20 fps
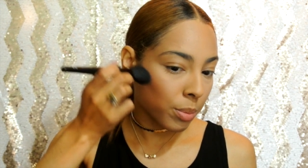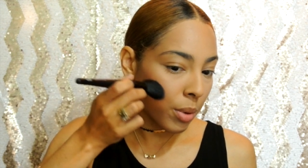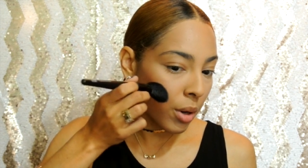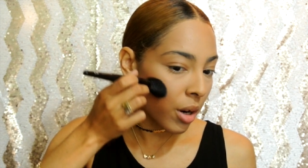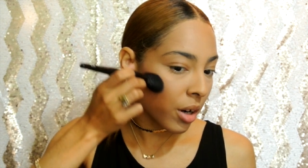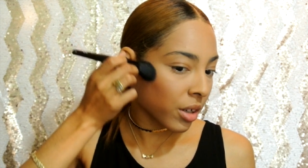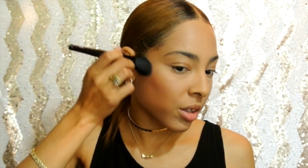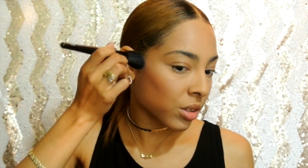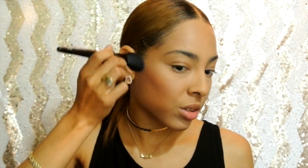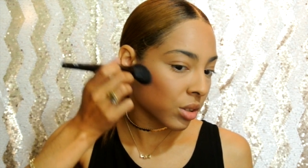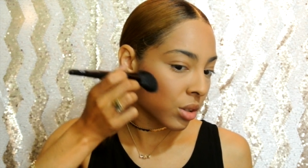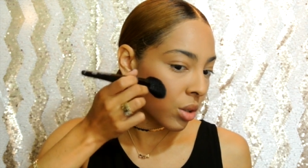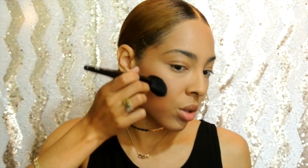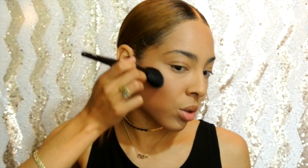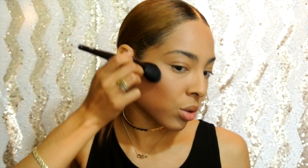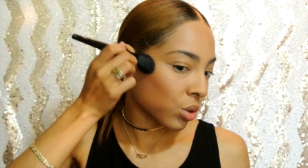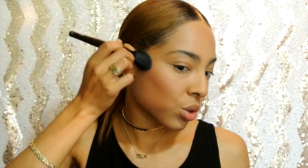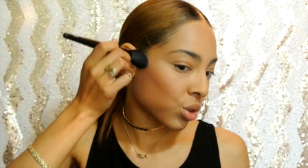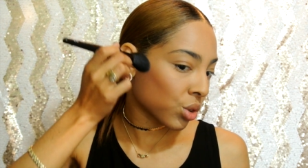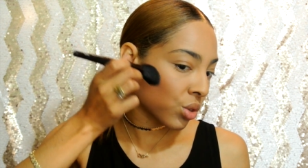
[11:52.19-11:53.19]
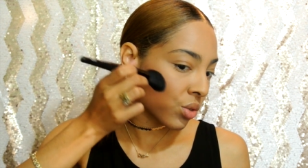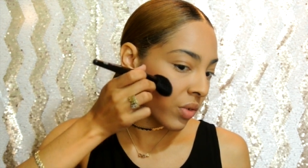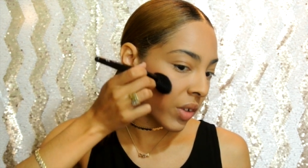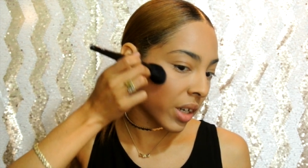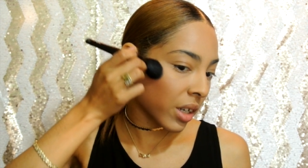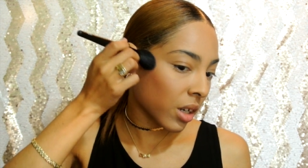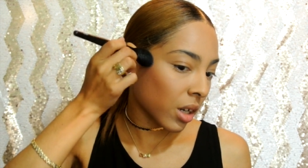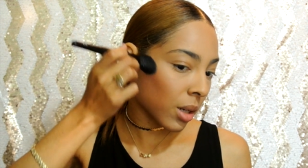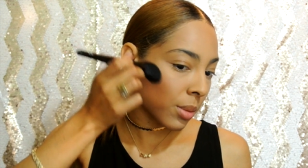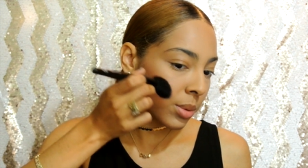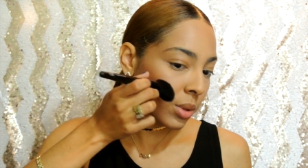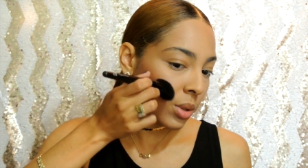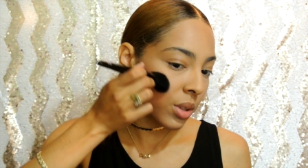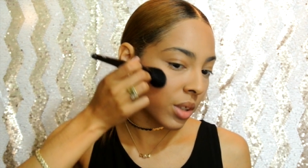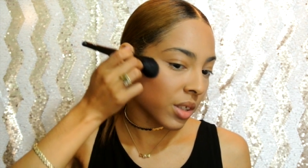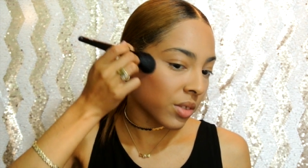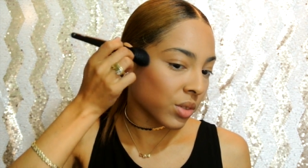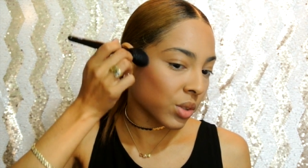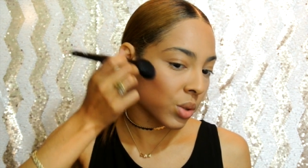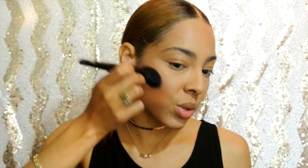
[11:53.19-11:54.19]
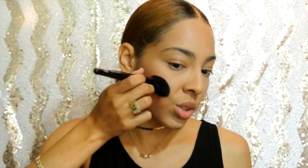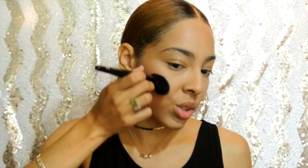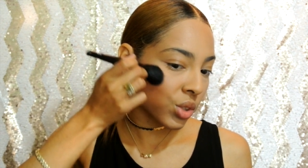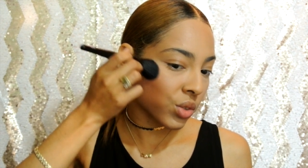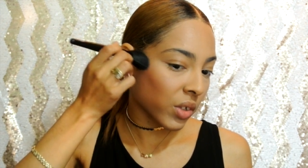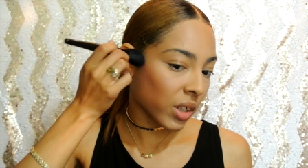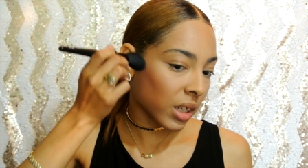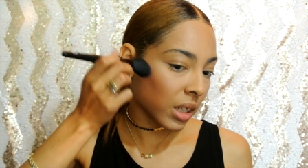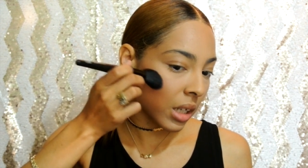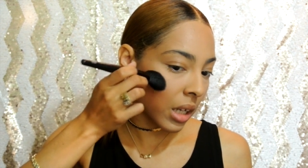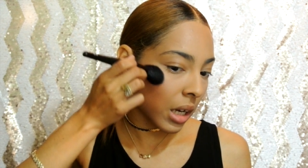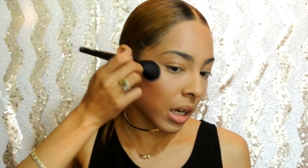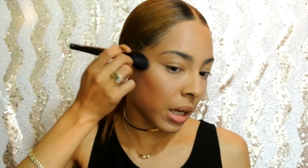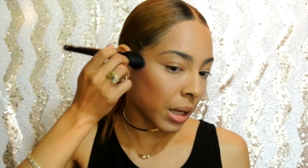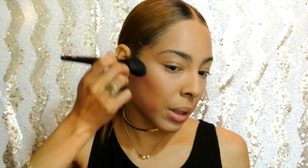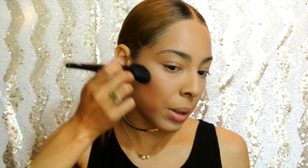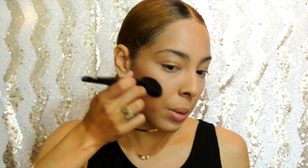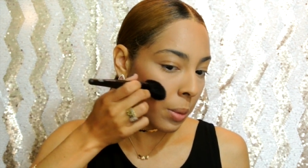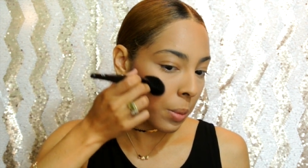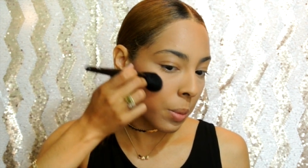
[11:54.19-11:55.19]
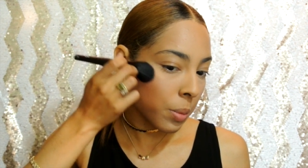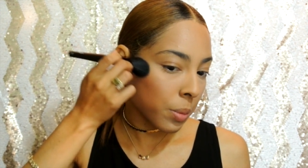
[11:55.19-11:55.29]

part to go straight up, so it gives you a straight line.